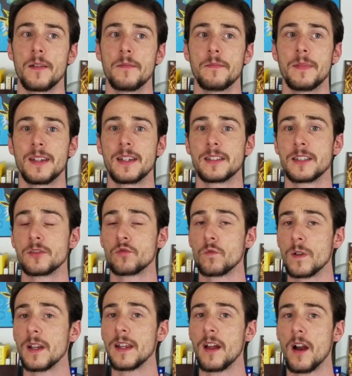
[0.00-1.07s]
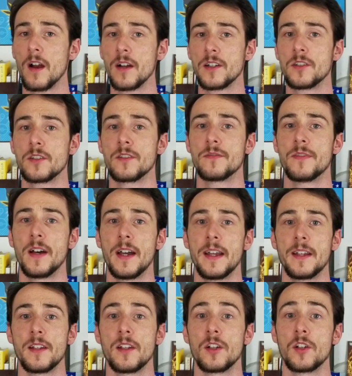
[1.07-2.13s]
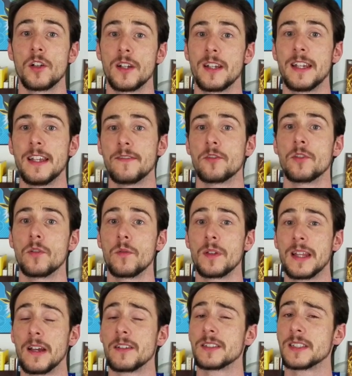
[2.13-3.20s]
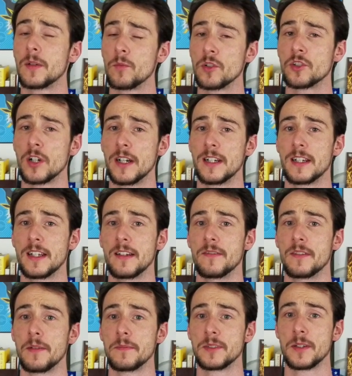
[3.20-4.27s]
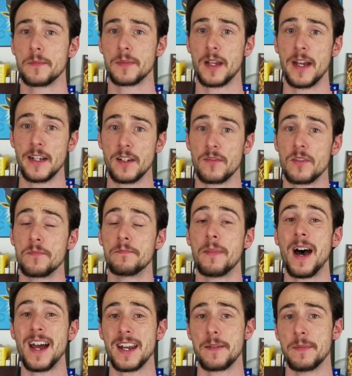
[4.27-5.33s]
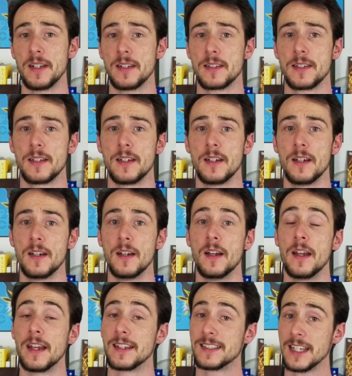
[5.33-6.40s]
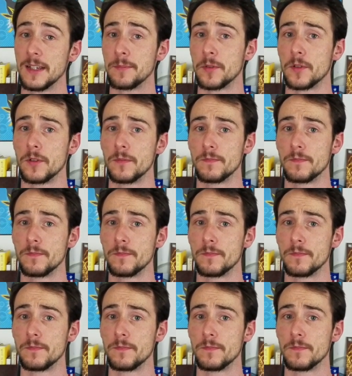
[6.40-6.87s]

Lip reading: because it's really hard to define good and evil without someone trying to give them some kind of embodiment. Example,